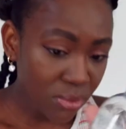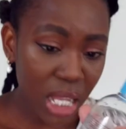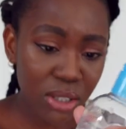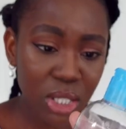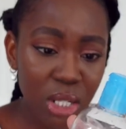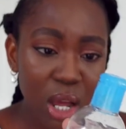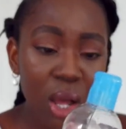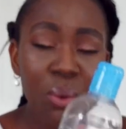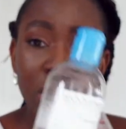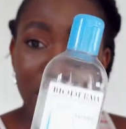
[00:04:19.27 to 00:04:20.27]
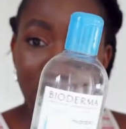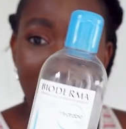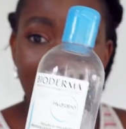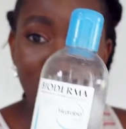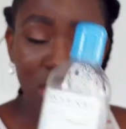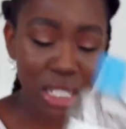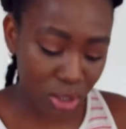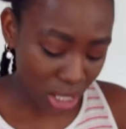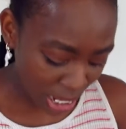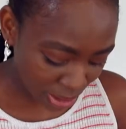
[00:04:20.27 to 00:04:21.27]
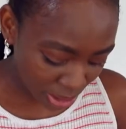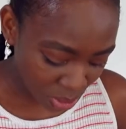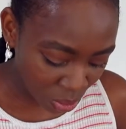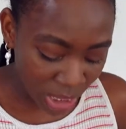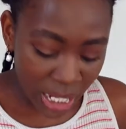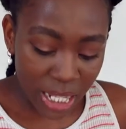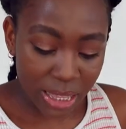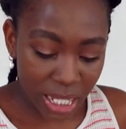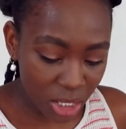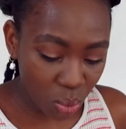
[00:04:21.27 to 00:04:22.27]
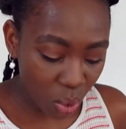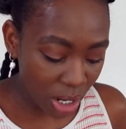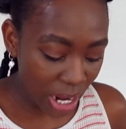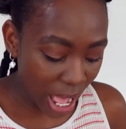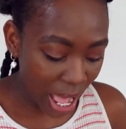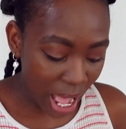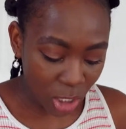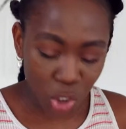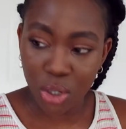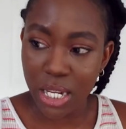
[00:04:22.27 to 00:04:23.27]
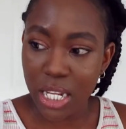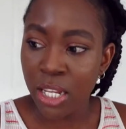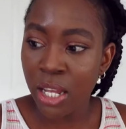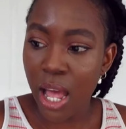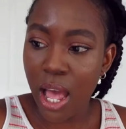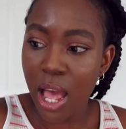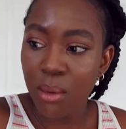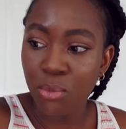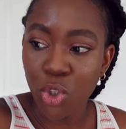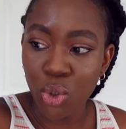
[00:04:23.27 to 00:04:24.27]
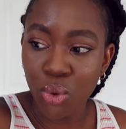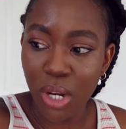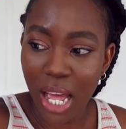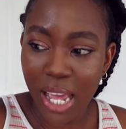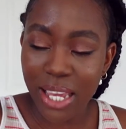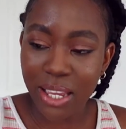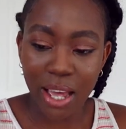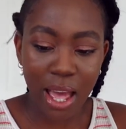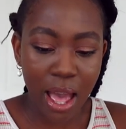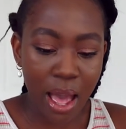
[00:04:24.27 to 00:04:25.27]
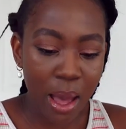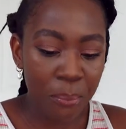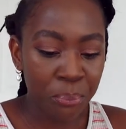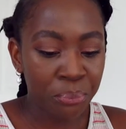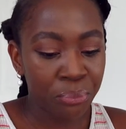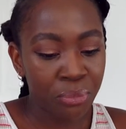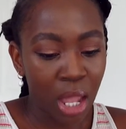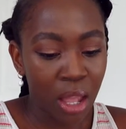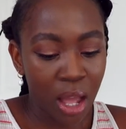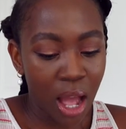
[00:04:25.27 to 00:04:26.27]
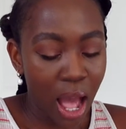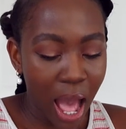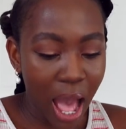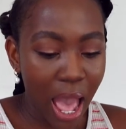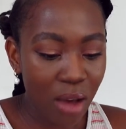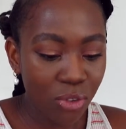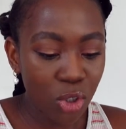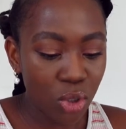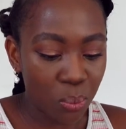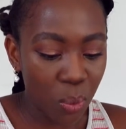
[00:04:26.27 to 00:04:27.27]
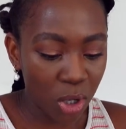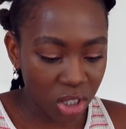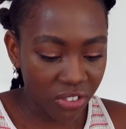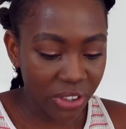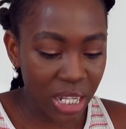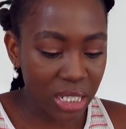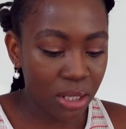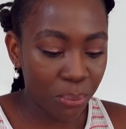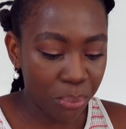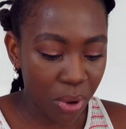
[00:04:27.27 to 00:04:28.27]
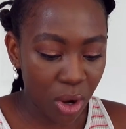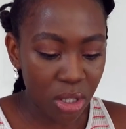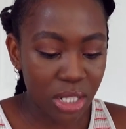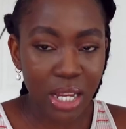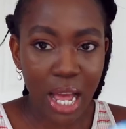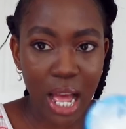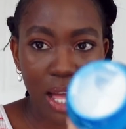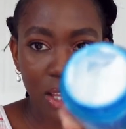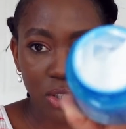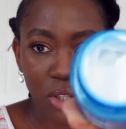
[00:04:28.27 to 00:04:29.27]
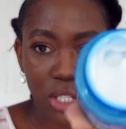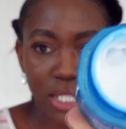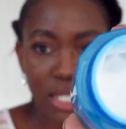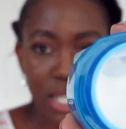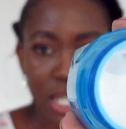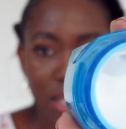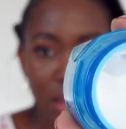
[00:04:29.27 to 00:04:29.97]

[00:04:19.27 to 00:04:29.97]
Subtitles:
So yeah, I really do like this one. This one I actually do like. I haven't used much of it, but you can see